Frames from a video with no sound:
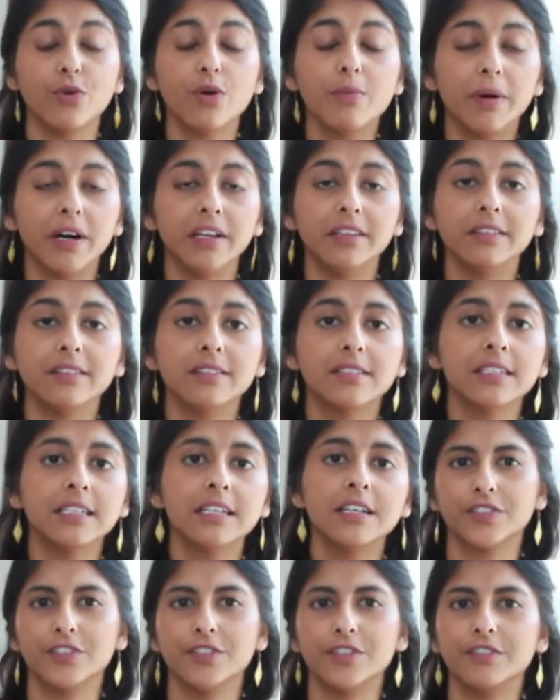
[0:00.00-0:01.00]
4 months,
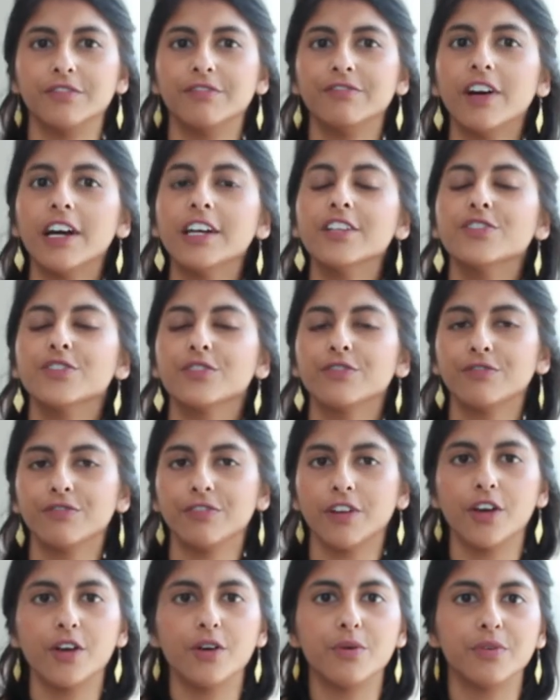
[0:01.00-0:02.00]
so you can find your
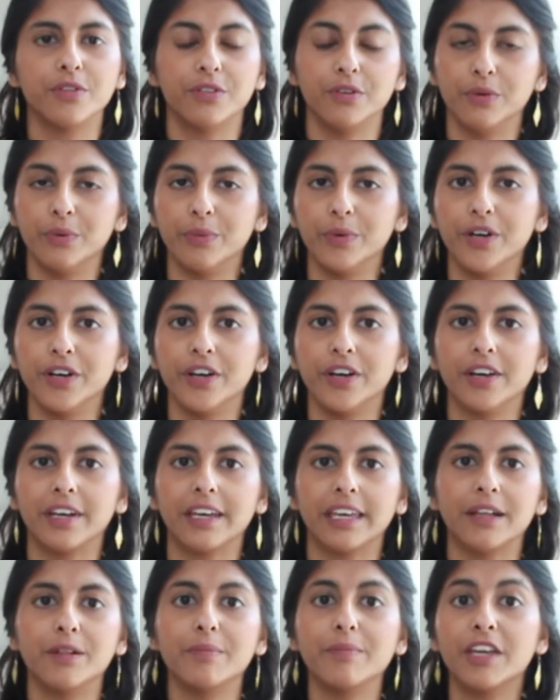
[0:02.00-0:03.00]
flow with your work,
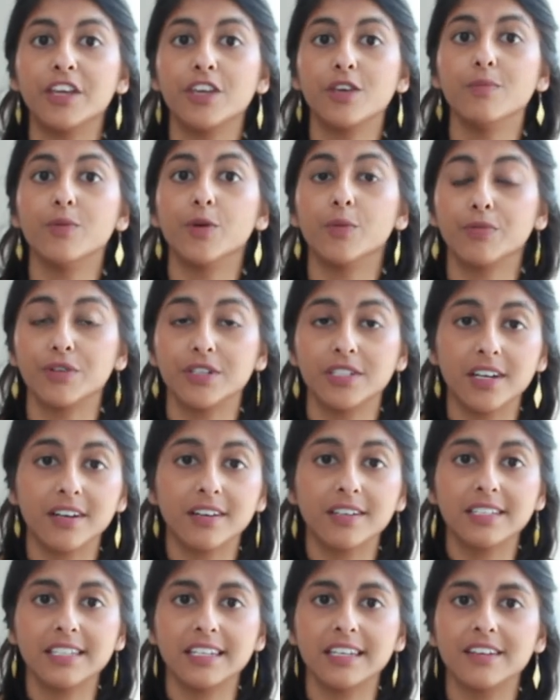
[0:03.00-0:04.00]
it'll make you more
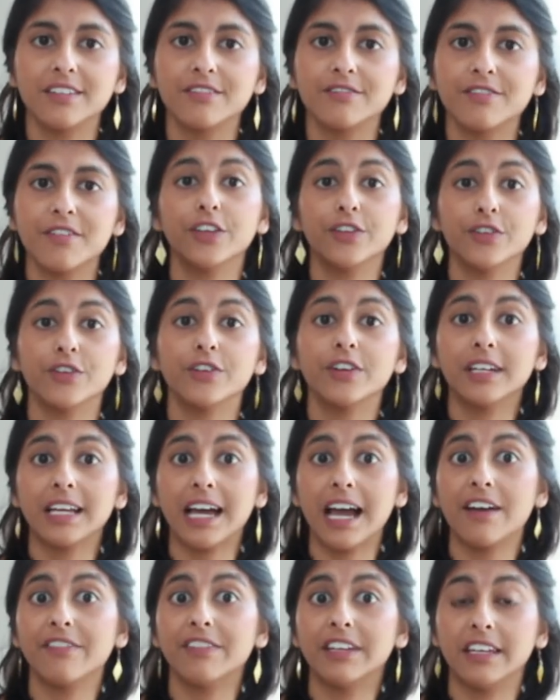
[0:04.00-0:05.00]
productive, you're not going
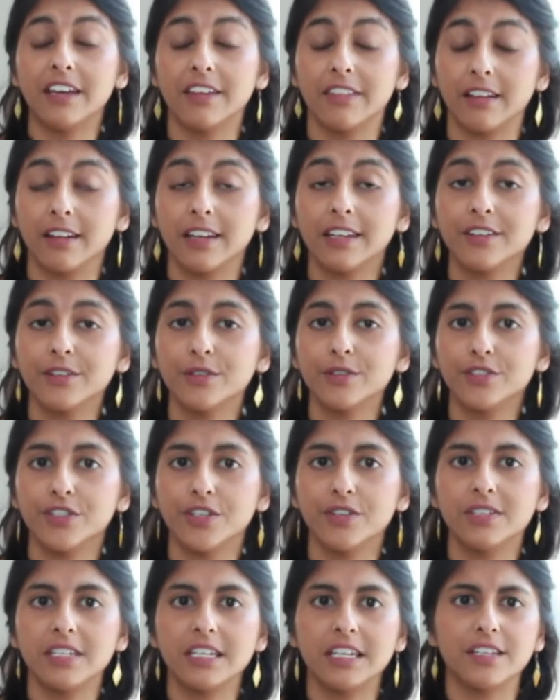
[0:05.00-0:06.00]
to have any other clinical
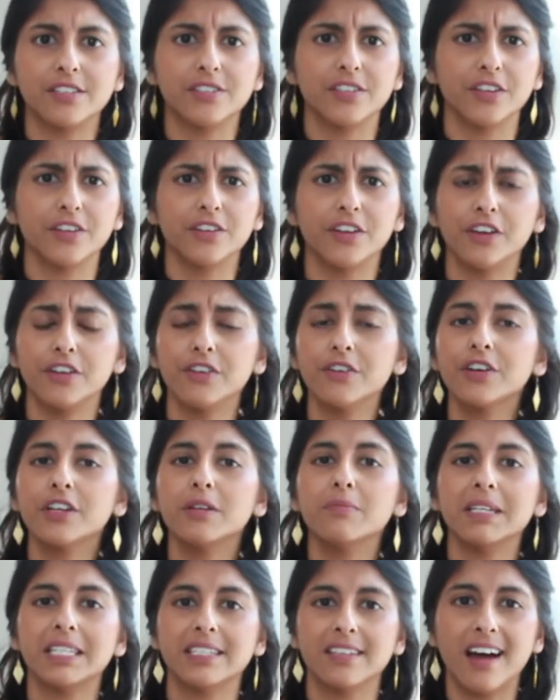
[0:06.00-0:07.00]
duties, so you know, you're not
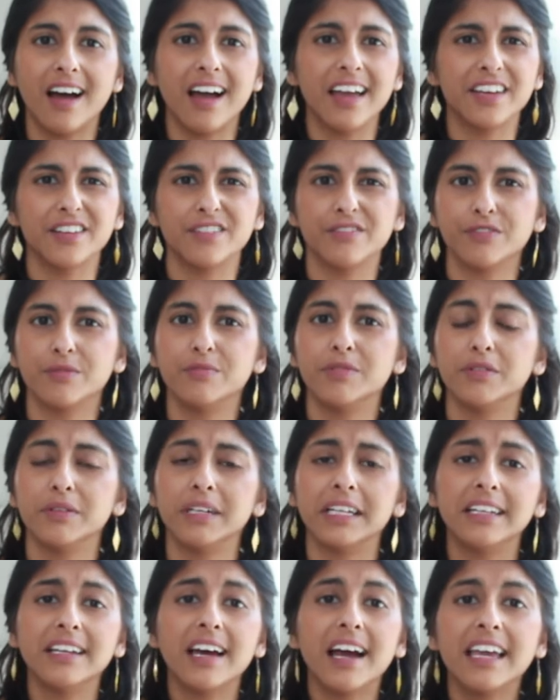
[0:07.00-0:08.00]
going to be tired from
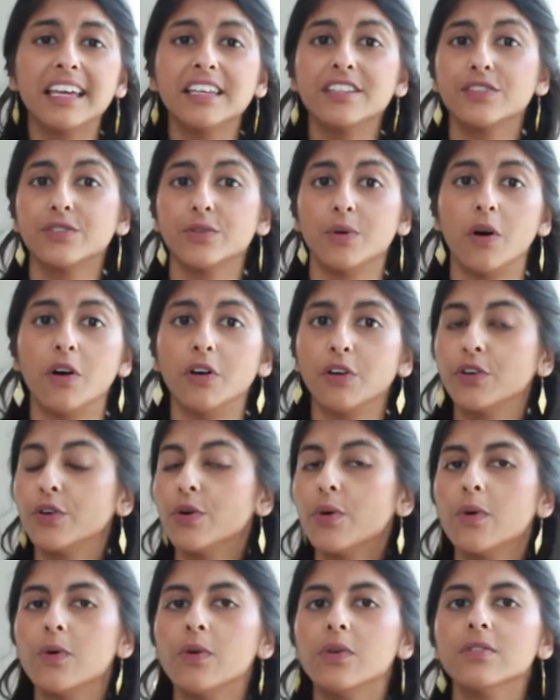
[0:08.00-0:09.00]
doing nights or on
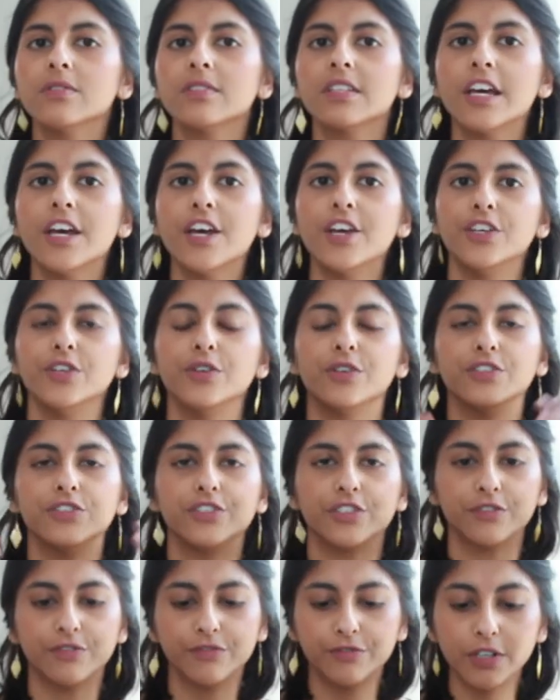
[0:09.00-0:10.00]
calls, you can
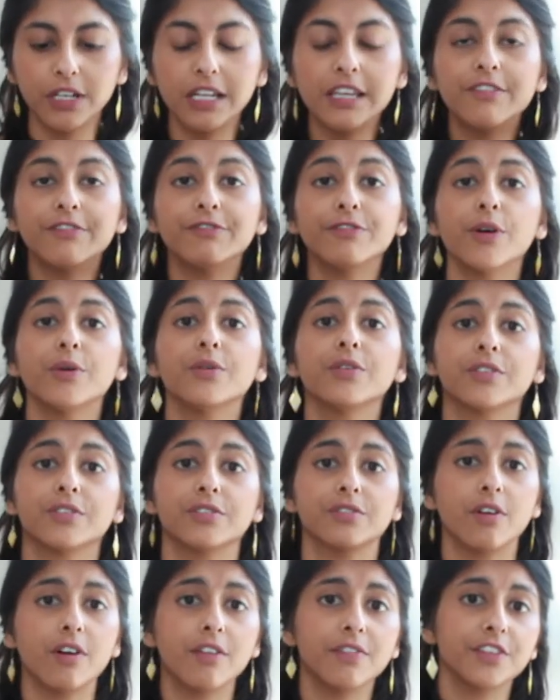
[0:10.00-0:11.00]
just fully
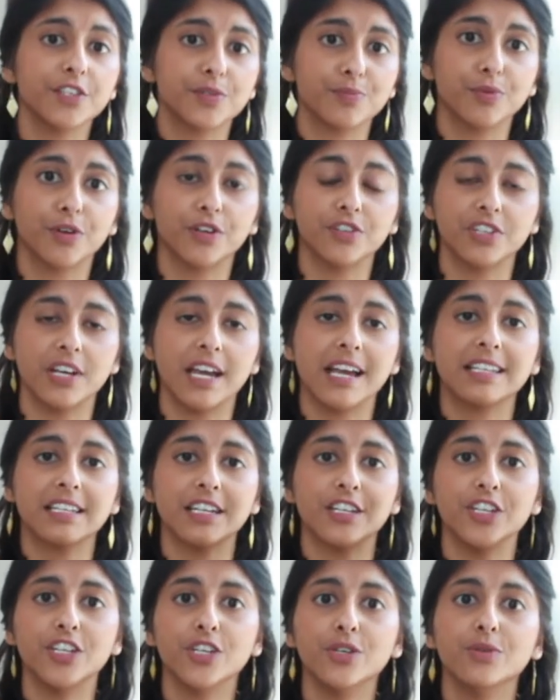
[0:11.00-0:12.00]
focus on this project and